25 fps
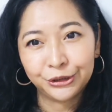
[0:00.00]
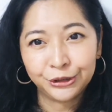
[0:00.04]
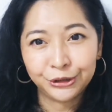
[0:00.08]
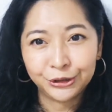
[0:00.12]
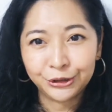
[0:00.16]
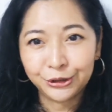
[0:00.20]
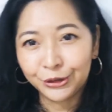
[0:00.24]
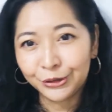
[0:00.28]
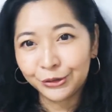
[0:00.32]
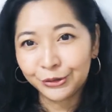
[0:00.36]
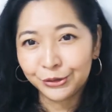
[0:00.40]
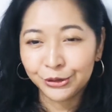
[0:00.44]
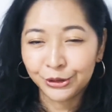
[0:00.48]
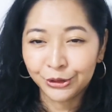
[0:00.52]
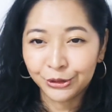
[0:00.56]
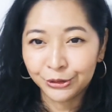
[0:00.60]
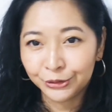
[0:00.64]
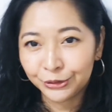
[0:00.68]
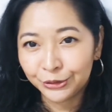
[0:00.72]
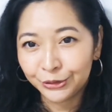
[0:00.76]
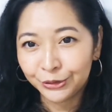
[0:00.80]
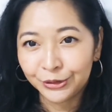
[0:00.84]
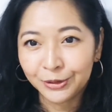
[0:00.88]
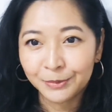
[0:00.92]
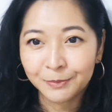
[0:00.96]
goes on
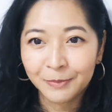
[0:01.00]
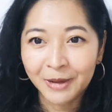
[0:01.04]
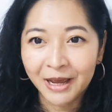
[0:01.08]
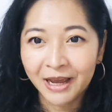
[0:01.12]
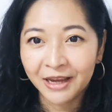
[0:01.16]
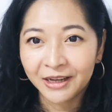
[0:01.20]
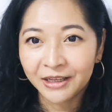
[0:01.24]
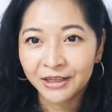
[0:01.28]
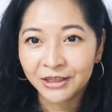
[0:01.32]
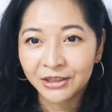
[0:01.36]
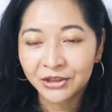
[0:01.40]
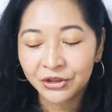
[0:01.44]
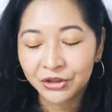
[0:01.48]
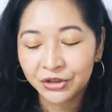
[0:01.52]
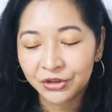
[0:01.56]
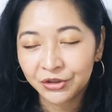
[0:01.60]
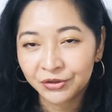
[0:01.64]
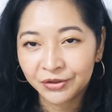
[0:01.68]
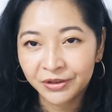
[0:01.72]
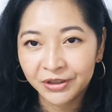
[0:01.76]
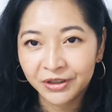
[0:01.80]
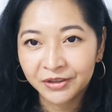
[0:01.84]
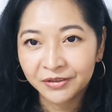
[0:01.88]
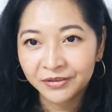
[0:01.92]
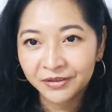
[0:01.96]
to the back
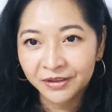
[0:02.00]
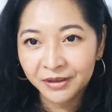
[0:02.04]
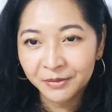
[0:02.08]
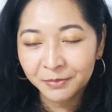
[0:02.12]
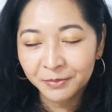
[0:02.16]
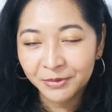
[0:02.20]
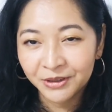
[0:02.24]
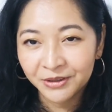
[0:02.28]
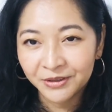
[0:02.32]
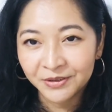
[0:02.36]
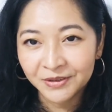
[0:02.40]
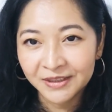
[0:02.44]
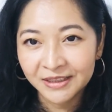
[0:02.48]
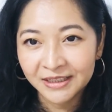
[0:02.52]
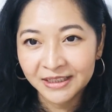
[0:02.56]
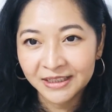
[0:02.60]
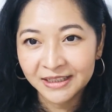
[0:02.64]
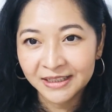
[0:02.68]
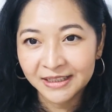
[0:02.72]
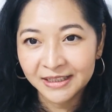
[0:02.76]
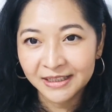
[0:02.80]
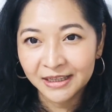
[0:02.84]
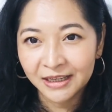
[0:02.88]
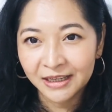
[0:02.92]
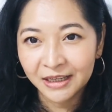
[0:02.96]
history of it, because
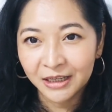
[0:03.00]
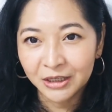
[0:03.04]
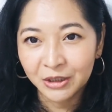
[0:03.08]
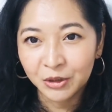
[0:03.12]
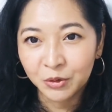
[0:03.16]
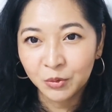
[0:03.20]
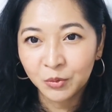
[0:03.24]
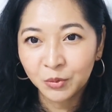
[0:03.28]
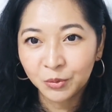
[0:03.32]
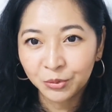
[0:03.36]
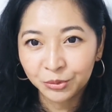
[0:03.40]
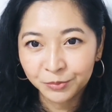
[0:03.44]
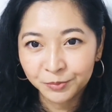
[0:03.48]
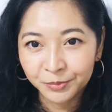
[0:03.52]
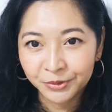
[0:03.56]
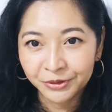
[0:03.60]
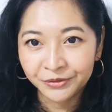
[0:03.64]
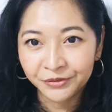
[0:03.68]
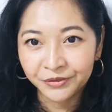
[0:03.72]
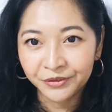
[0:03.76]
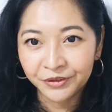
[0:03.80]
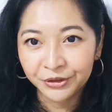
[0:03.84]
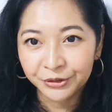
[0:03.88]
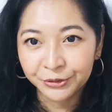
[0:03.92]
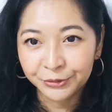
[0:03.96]
it's an old
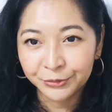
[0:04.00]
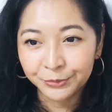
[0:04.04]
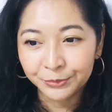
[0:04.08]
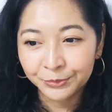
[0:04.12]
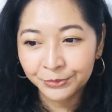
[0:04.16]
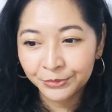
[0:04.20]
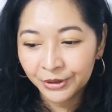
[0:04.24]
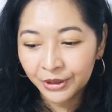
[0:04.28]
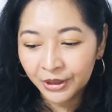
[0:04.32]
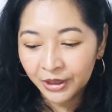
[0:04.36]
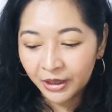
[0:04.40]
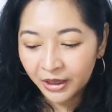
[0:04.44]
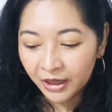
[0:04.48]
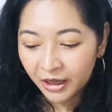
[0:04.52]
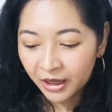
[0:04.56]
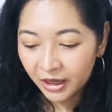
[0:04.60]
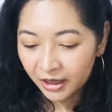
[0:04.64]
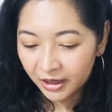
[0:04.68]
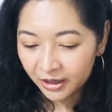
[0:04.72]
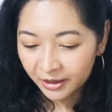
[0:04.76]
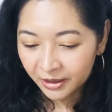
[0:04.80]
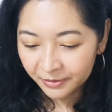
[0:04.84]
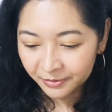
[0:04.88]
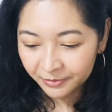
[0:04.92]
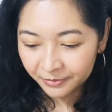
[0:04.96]
perfume.
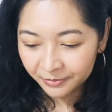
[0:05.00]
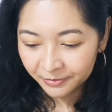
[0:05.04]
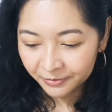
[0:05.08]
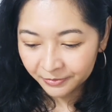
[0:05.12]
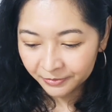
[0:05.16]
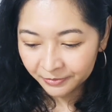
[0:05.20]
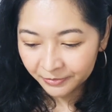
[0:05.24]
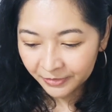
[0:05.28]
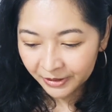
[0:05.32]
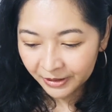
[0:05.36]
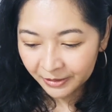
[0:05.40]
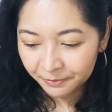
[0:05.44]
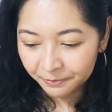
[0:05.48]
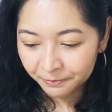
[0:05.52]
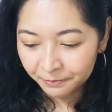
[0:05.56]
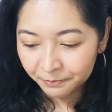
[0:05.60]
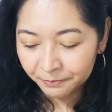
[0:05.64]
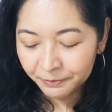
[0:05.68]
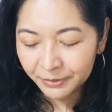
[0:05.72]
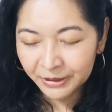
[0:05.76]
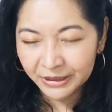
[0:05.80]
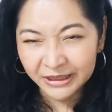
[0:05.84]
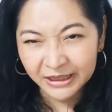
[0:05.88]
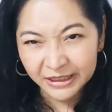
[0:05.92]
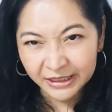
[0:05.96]
I
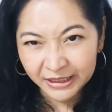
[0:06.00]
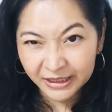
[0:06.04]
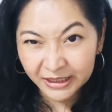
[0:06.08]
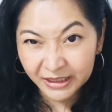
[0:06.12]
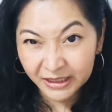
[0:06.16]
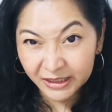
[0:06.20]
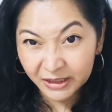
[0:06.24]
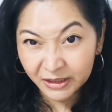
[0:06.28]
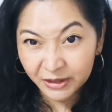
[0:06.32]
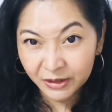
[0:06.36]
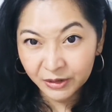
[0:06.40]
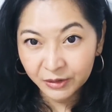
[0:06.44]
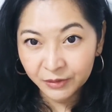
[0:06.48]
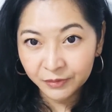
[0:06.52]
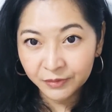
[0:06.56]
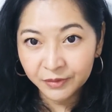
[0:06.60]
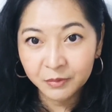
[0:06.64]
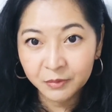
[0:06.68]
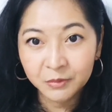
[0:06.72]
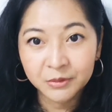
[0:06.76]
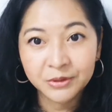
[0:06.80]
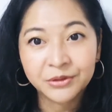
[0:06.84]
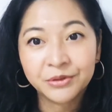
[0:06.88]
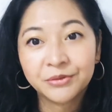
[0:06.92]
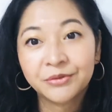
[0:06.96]
believe it
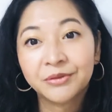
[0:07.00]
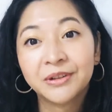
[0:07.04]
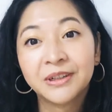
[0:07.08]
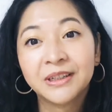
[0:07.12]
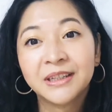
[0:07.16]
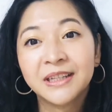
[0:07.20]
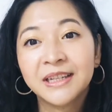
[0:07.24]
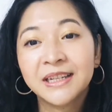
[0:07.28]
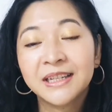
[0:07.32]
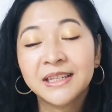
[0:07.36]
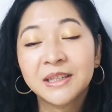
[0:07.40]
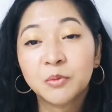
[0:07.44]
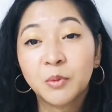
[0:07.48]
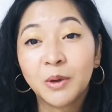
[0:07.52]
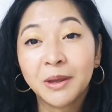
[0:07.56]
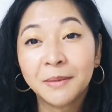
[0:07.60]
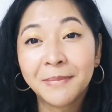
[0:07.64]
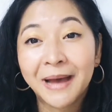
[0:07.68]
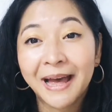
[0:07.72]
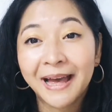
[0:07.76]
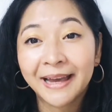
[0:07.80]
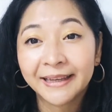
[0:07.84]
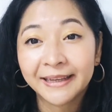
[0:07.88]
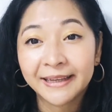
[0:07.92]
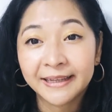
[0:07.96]
was released way
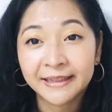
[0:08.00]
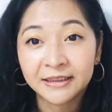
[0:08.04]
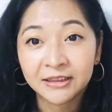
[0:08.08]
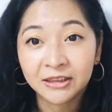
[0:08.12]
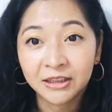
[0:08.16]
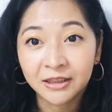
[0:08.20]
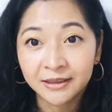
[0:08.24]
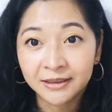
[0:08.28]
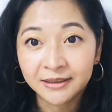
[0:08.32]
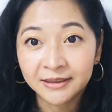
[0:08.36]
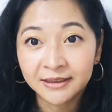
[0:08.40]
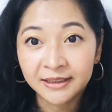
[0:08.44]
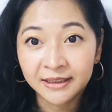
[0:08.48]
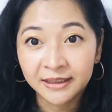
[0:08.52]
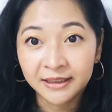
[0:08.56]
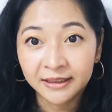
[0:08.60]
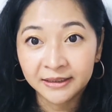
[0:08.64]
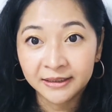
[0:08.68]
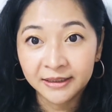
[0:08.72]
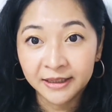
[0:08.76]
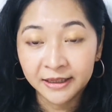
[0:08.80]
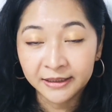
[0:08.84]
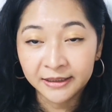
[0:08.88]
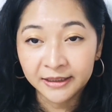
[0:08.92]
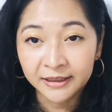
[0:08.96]
back in
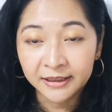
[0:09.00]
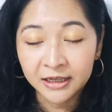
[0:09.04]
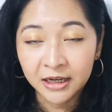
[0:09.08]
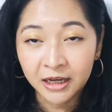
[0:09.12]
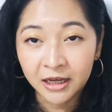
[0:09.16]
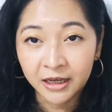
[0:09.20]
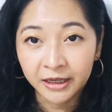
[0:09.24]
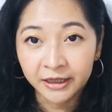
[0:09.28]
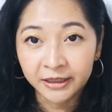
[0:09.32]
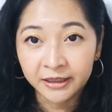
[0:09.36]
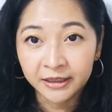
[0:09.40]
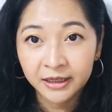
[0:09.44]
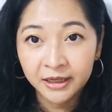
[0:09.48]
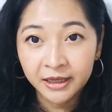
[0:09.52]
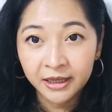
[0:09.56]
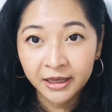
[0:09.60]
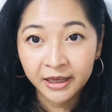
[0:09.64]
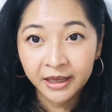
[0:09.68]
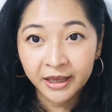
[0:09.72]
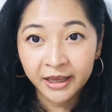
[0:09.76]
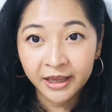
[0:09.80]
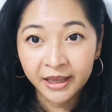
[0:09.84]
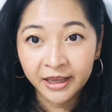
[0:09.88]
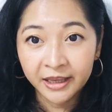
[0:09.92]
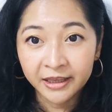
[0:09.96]
1999
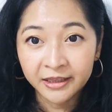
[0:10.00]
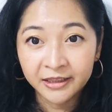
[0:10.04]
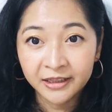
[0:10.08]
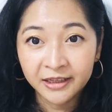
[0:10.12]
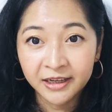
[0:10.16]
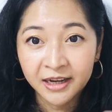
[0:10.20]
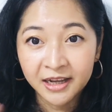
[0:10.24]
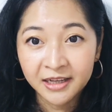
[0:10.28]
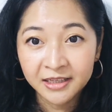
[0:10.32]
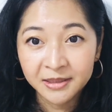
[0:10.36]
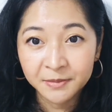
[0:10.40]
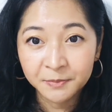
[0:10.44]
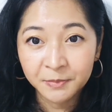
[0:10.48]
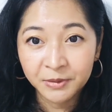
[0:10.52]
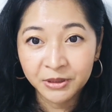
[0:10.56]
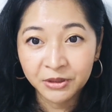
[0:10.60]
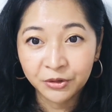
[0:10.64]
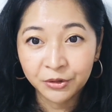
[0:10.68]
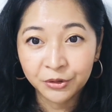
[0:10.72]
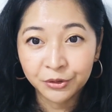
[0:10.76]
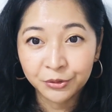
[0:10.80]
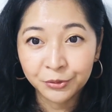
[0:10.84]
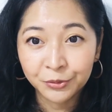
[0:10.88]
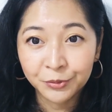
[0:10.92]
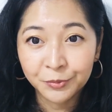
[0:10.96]
and it has been
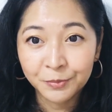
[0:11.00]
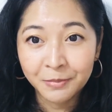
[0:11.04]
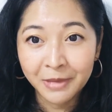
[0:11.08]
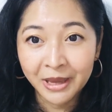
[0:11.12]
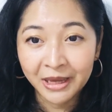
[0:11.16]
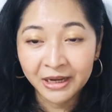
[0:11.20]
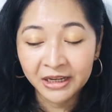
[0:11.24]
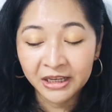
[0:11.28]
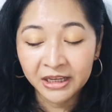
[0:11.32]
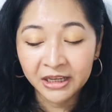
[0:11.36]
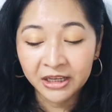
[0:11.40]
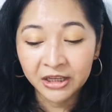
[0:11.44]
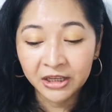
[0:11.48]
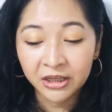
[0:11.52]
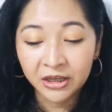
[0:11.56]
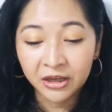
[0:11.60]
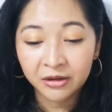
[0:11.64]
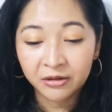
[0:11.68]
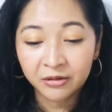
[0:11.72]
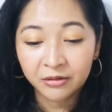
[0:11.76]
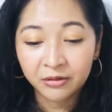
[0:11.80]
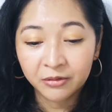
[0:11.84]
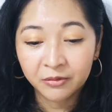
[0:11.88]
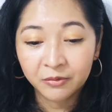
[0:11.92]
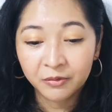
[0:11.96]
through many
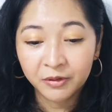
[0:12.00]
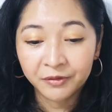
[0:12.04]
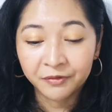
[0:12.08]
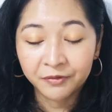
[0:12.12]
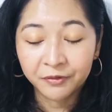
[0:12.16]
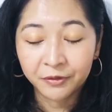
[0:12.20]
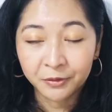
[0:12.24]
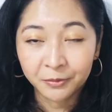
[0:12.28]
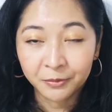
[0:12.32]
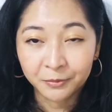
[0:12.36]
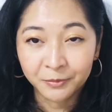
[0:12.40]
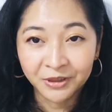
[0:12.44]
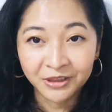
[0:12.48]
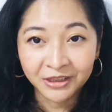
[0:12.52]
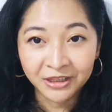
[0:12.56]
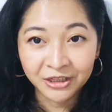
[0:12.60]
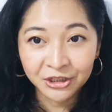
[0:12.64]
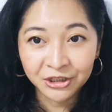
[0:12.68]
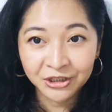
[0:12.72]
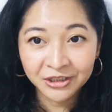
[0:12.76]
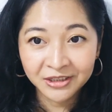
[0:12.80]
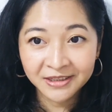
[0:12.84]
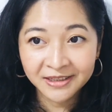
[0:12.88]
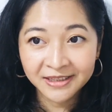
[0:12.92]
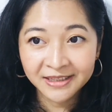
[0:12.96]

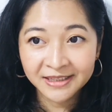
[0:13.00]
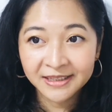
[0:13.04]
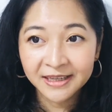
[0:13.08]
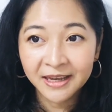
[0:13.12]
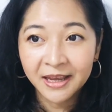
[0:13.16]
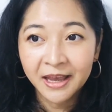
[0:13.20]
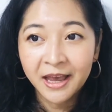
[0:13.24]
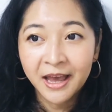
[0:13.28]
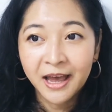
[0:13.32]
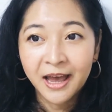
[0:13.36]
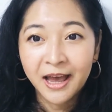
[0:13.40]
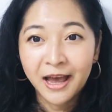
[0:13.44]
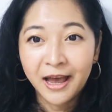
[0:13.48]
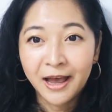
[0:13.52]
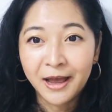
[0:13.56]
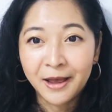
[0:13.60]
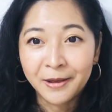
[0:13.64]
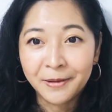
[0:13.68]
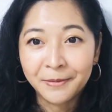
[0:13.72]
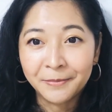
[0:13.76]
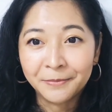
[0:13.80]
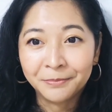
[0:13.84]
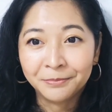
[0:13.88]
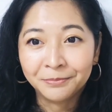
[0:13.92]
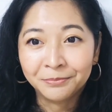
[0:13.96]
reformulations.
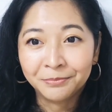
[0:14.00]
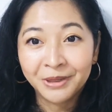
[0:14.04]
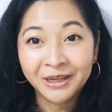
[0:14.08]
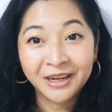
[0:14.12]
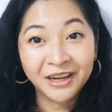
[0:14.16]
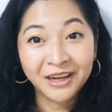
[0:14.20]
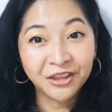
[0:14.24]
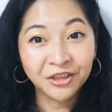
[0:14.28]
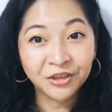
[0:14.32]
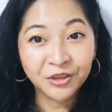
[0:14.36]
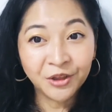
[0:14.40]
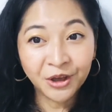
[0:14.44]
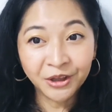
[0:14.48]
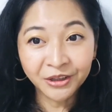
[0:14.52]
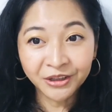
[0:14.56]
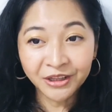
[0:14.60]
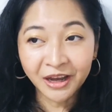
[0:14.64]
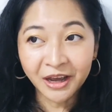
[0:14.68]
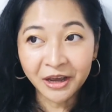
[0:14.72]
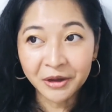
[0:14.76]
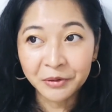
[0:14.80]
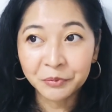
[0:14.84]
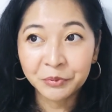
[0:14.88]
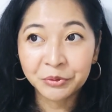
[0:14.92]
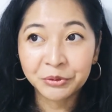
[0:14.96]
But I thought
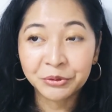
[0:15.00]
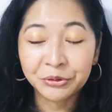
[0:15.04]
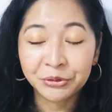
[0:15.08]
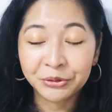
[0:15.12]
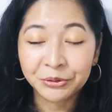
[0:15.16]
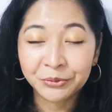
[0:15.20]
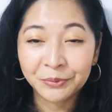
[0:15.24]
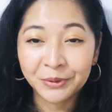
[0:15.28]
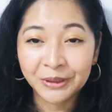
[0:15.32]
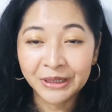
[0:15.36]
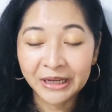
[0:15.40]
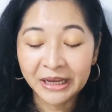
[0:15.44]
I would do it